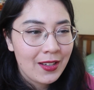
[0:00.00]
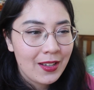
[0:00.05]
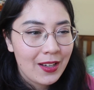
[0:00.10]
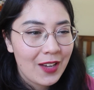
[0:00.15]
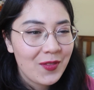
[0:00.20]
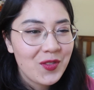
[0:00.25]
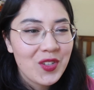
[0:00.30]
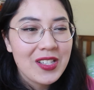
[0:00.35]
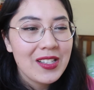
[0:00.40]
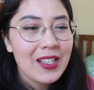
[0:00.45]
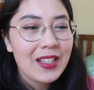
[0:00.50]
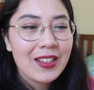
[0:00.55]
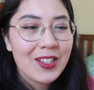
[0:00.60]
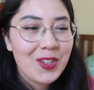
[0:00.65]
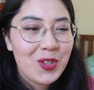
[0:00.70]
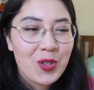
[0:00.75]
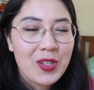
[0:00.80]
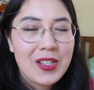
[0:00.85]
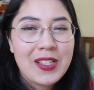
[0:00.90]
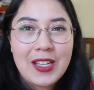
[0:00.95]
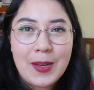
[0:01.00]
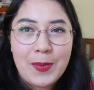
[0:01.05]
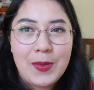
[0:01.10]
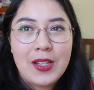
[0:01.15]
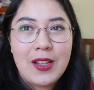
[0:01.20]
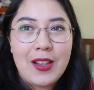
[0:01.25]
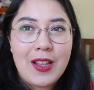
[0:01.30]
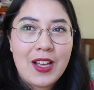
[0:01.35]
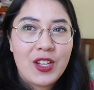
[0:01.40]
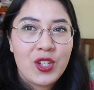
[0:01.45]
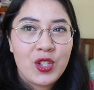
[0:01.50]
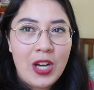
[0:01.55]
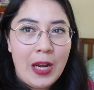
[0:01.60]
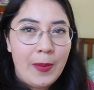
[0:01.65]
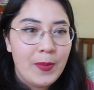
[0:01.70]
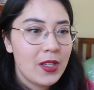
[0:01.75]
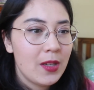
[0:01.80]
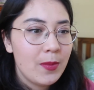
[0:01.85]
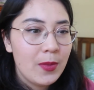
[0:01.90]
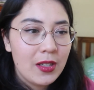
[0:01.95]
I've just like literally skipped to the last
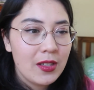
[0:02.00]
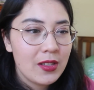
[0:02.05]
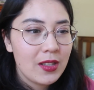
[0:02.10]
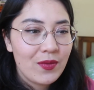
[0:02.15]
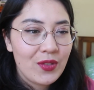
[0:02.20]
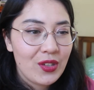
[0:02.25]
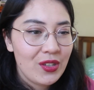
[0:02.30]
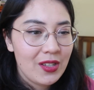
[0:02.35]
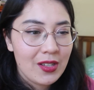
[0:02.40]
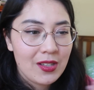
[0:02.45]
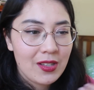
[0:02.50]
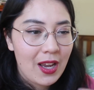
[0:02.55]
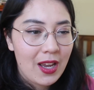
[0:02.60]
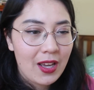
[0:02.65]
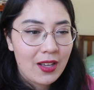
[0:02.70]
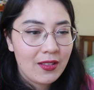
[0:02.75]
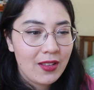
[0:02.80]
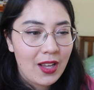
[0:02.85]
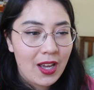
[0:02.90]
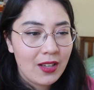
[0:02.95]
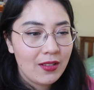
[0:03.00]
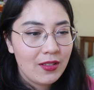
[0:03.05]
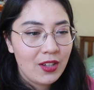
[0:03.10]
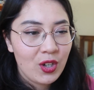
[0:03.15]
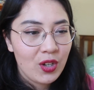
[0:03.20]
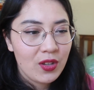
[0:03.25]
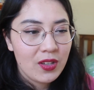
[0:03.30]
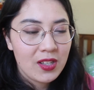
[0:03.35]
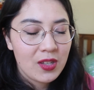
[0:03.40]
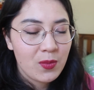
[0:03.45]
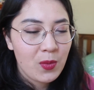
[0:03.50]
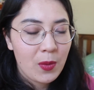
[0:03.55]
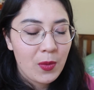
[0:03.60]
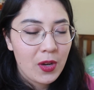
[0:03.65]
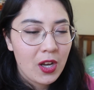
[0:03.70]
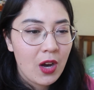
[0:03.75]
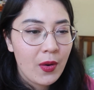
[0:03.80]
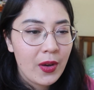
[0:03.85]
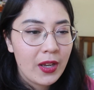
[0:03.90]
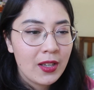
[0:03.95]
chapter because I've just decided that, you know, this is where
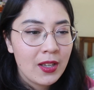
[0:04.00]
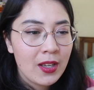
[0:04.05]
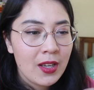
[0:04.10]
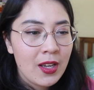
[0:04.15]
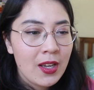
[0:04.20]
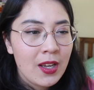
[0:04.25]
we're going.